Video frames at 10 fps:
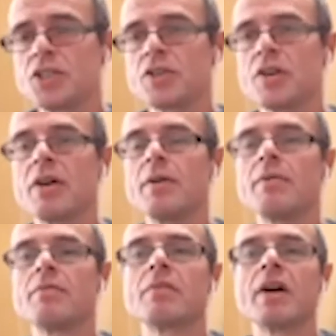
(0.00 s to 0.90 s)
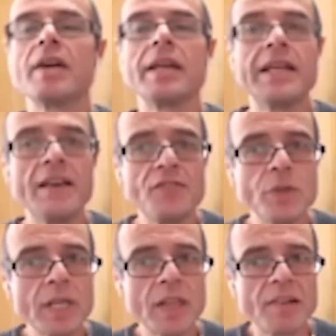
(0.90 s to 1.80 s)
just gives
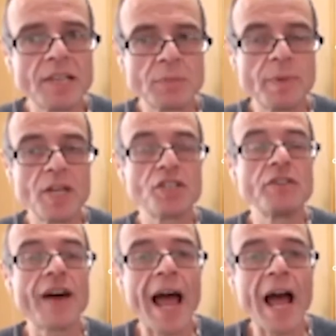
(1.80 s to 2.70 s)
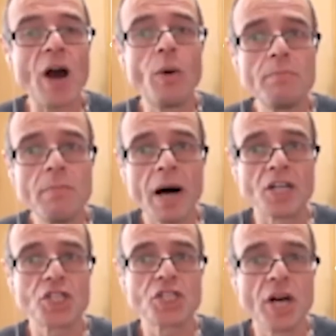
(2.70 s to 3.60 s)
you another estimation of how
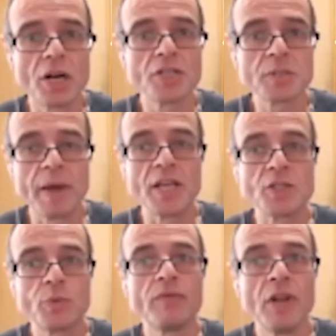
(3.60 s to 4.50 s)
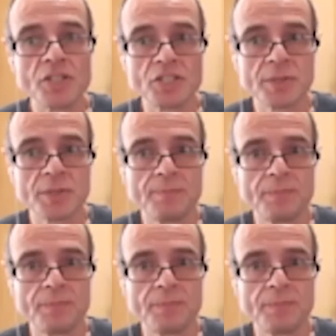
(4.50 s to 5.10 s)
much tongue space we've lost.